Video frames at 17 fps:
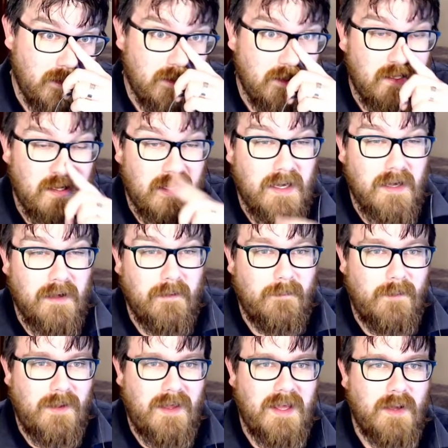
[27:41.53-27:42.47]

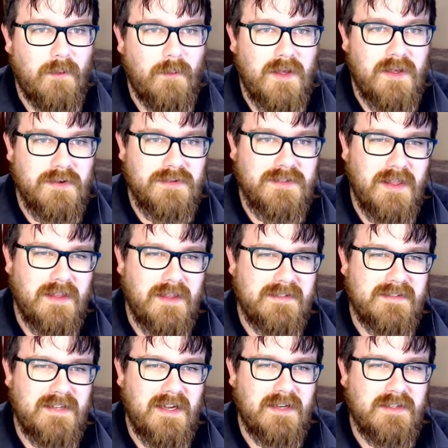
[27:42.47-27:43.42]
Um, here we're using the
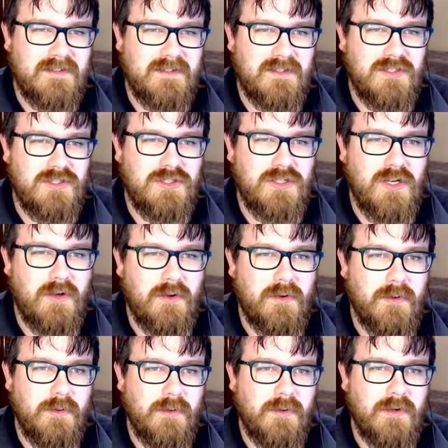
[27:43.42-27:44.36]
status to
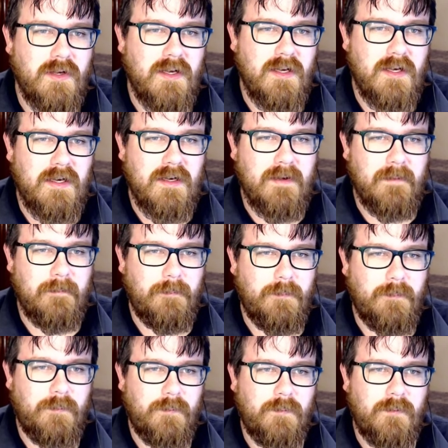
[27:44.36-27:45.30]
show um,
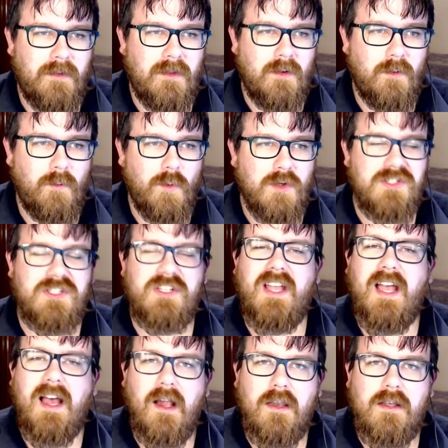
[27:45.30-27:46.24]
which
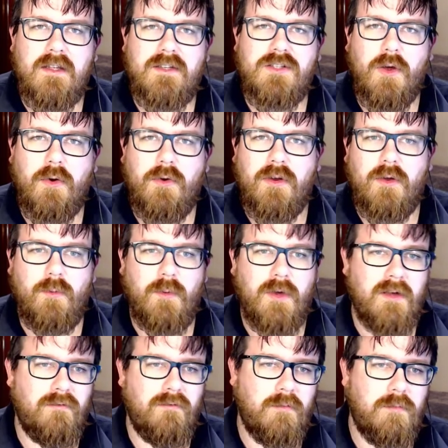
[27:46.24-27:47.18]
color toner
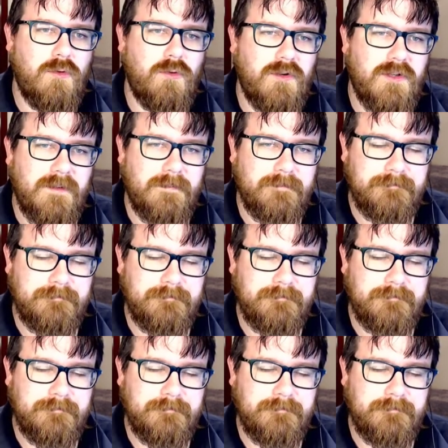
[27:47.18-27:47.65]
we're reporting.